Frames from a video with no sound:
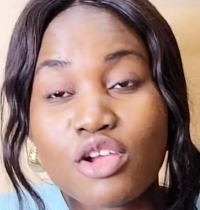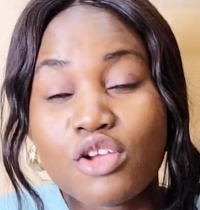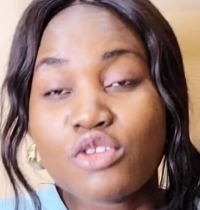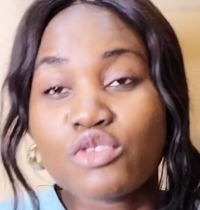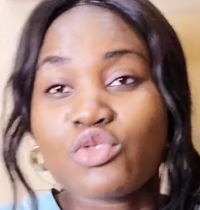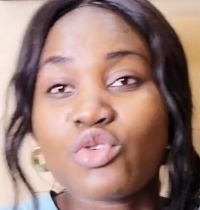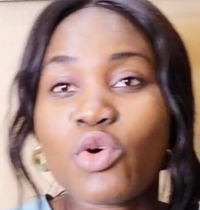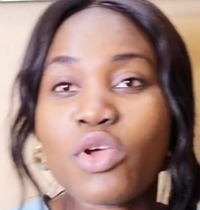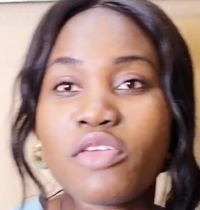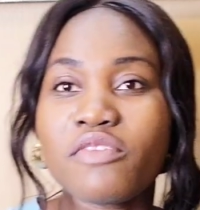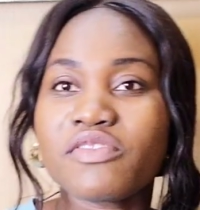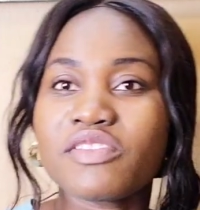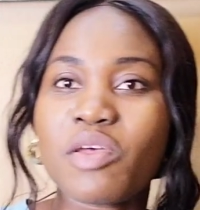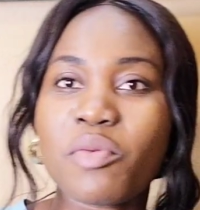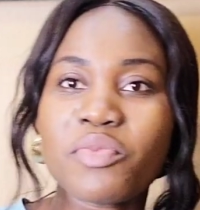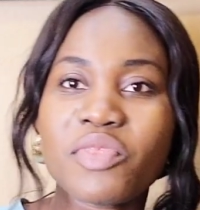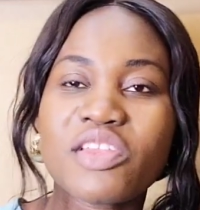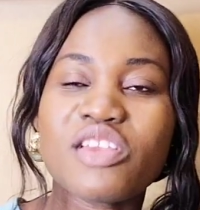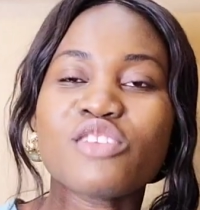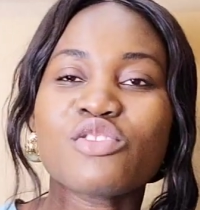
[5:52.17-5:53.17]
So if
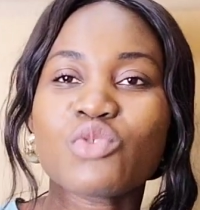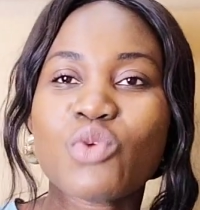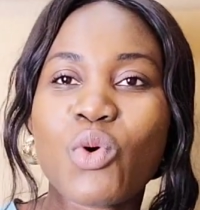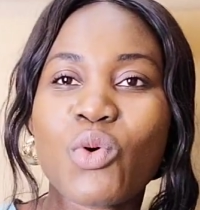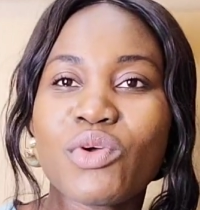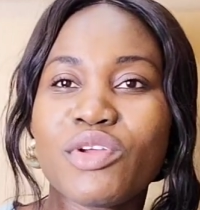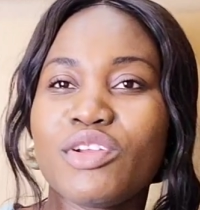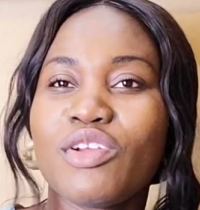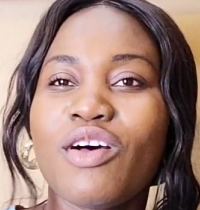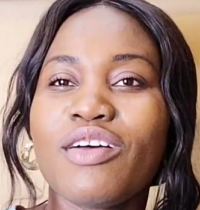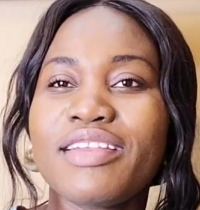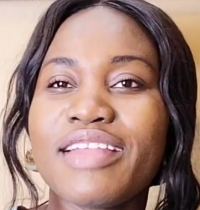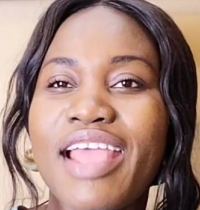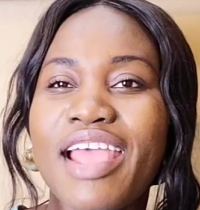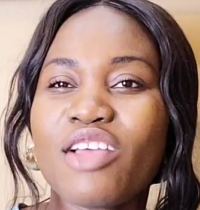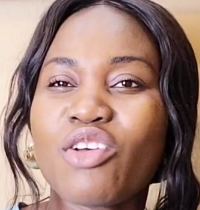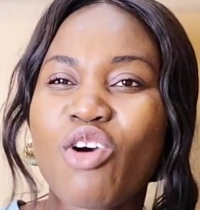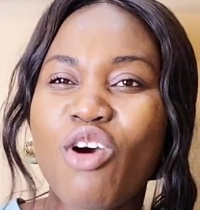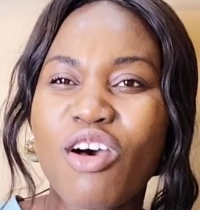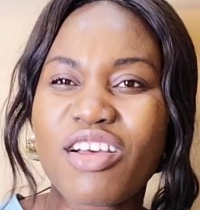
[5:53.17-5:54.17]
something is going on
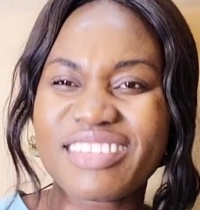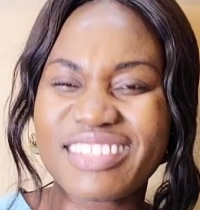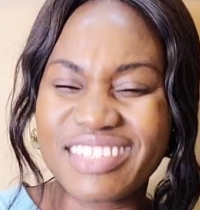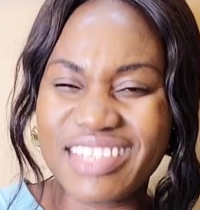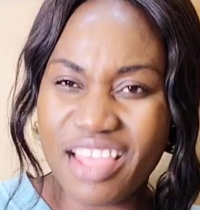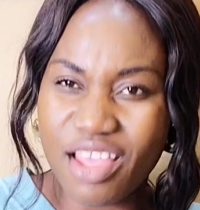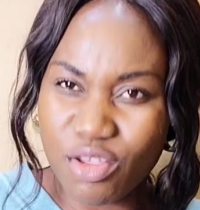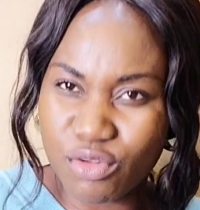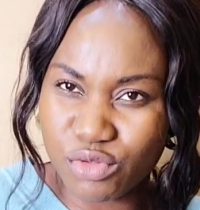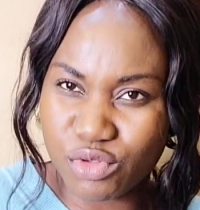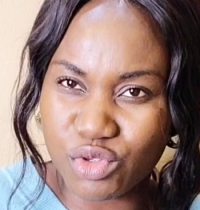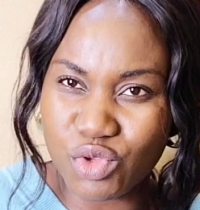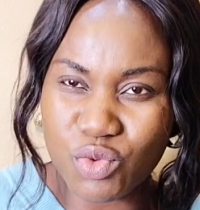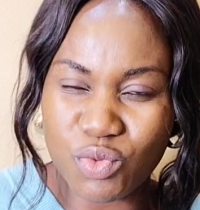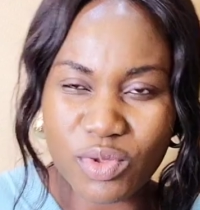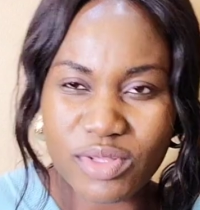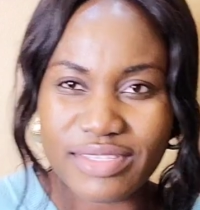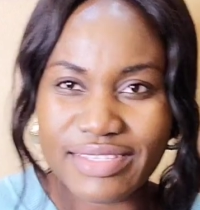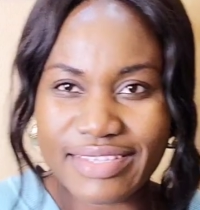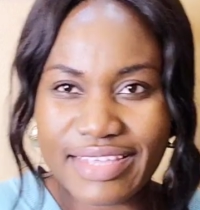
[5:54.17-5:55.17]
and God tells you
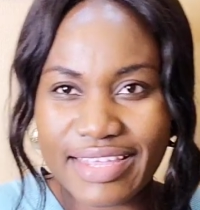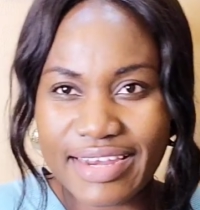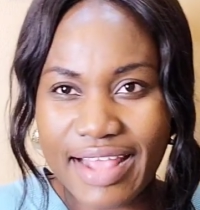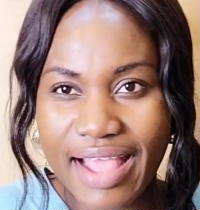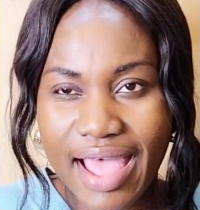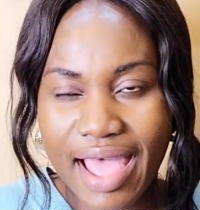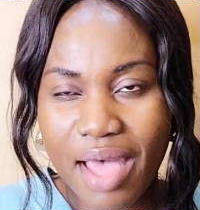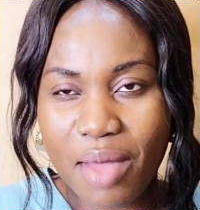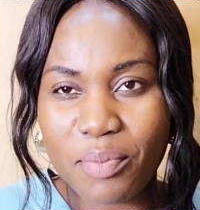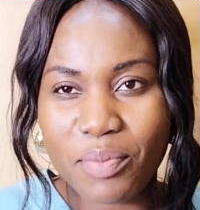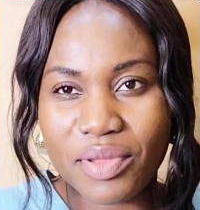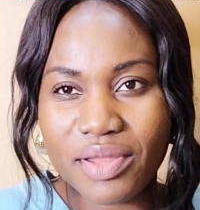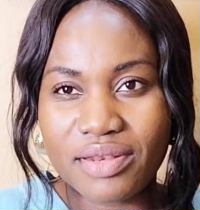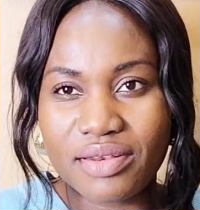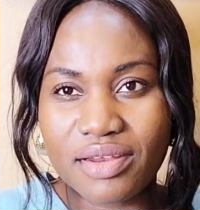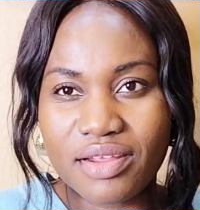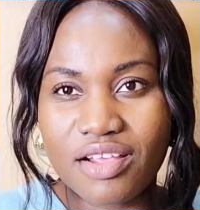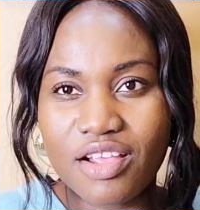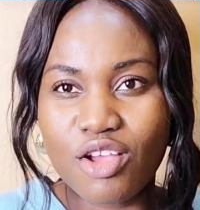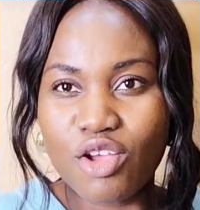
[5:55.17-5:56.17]
what's going to
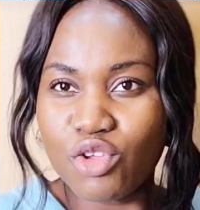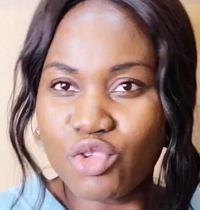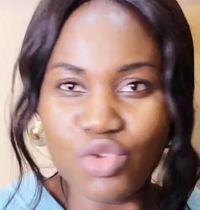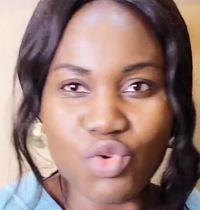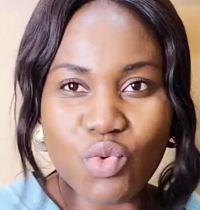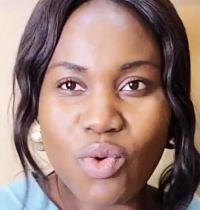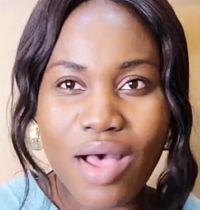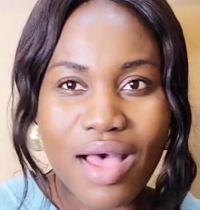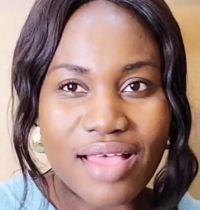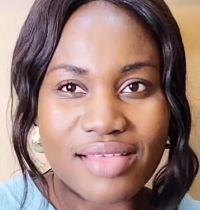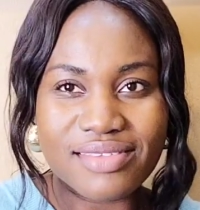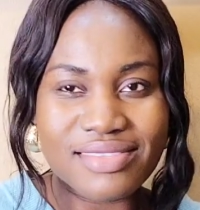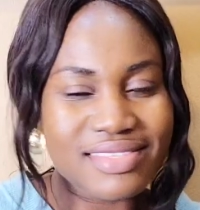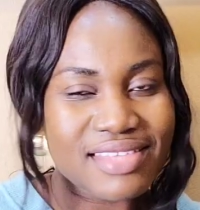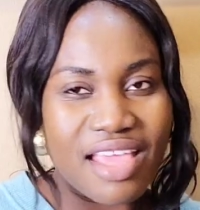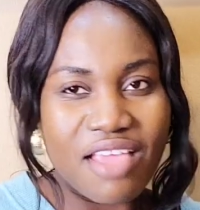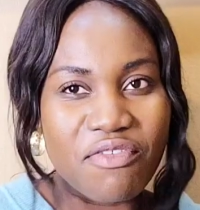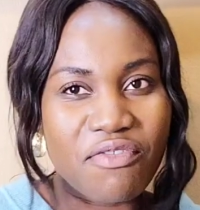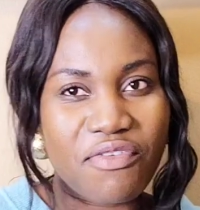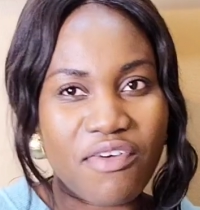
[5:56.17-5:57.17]
happen, you are
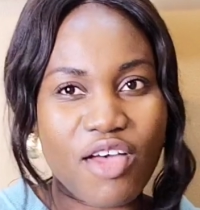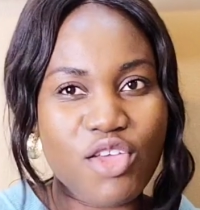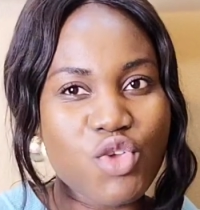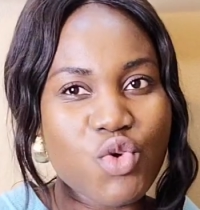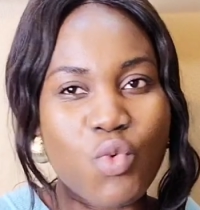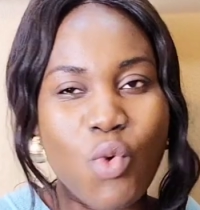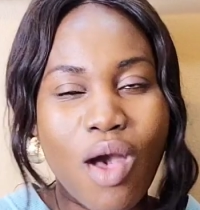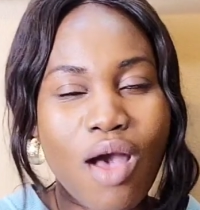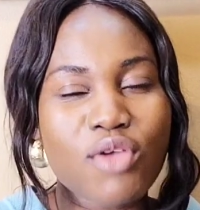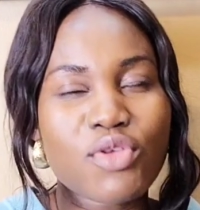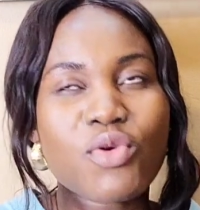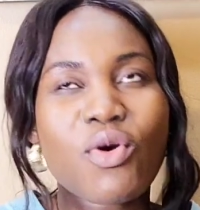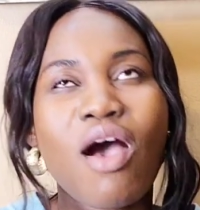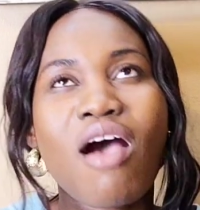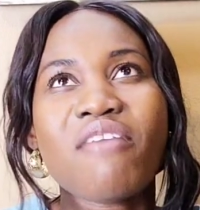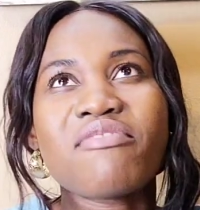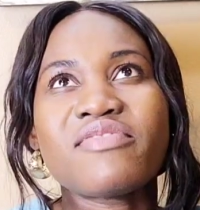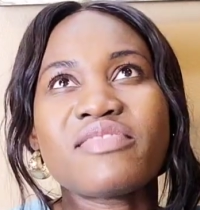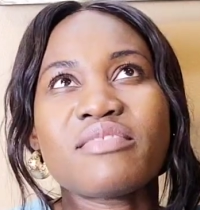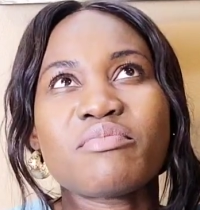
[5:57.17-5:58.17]
safer. You
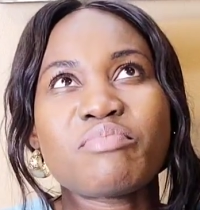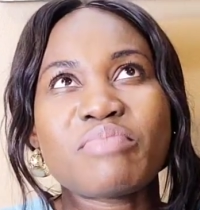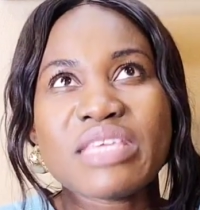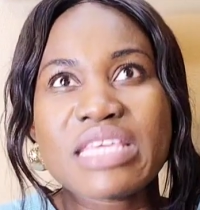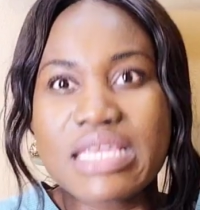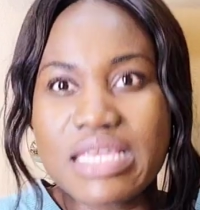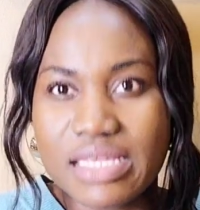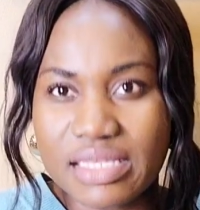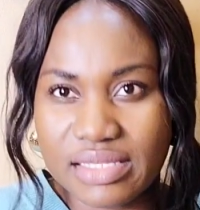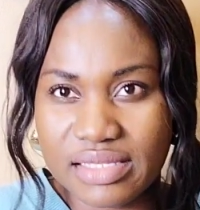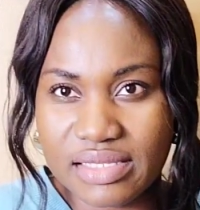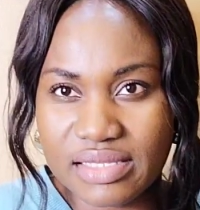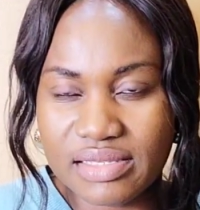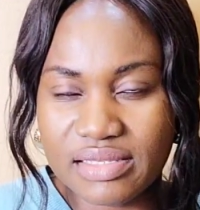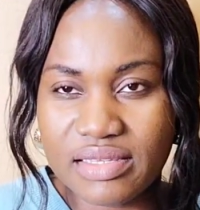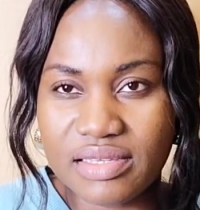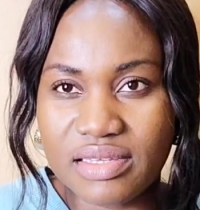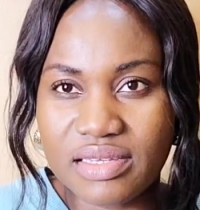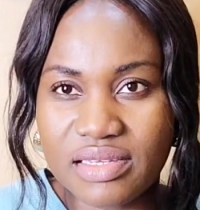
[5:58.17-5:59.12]
have peace.